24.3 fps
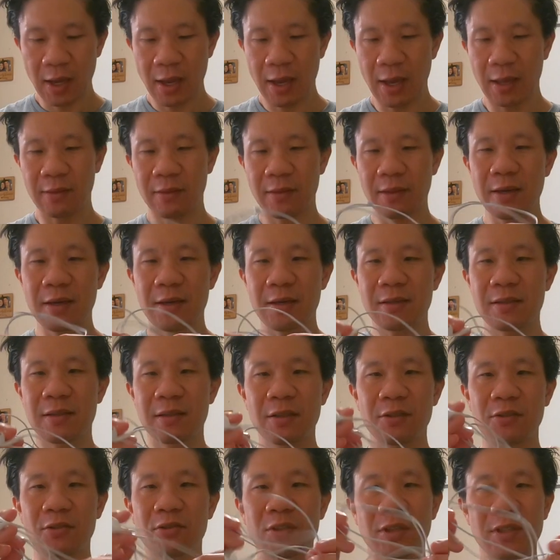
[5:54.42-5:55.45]
And this,
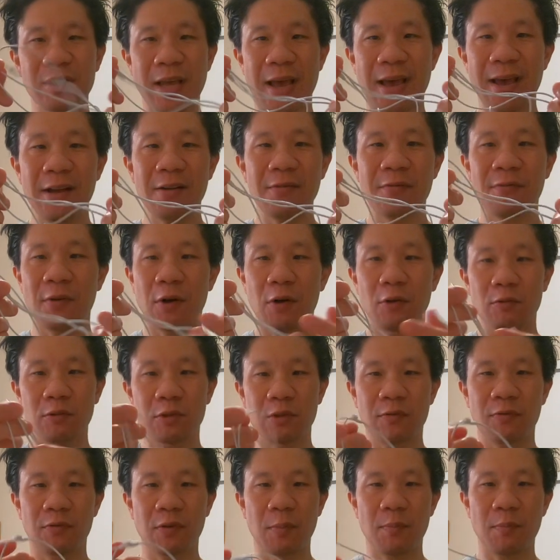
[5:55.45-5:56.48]
these are just
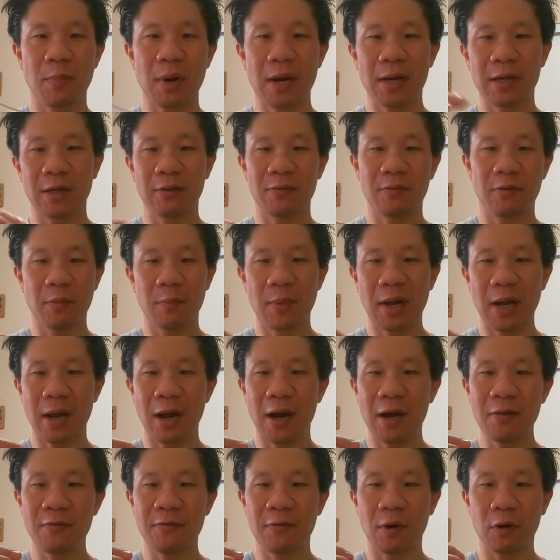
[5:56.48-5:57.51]
headphones from my, from my
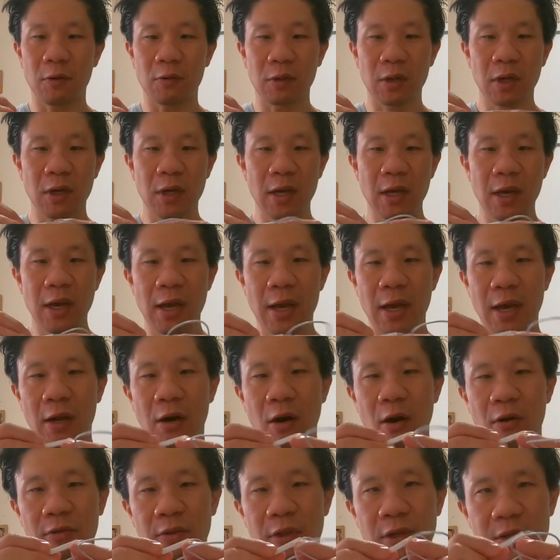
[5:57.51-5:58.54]
iPhone and
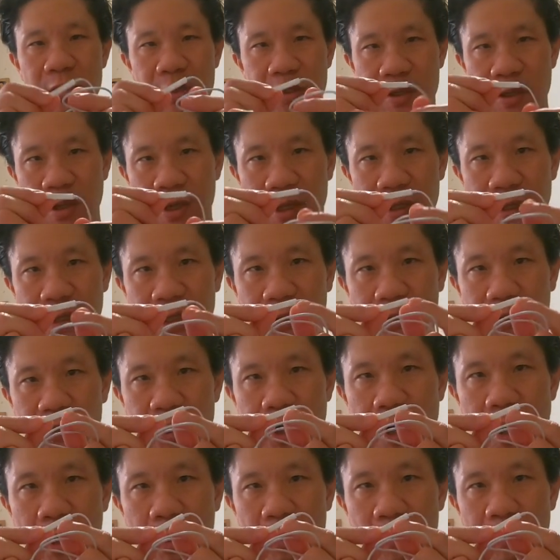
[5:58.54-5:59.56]
on this little
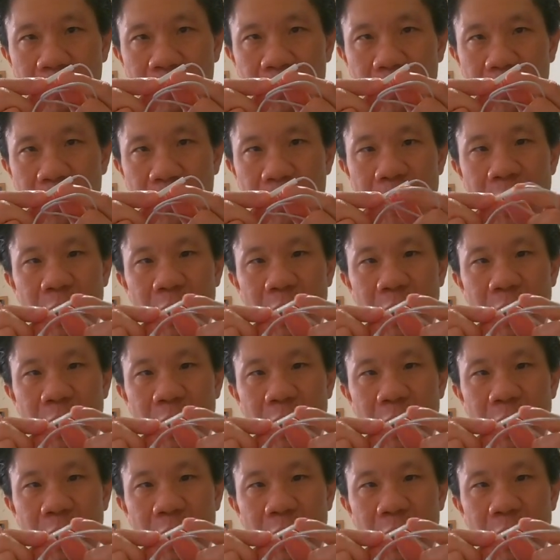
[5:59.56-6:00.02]
toggle for the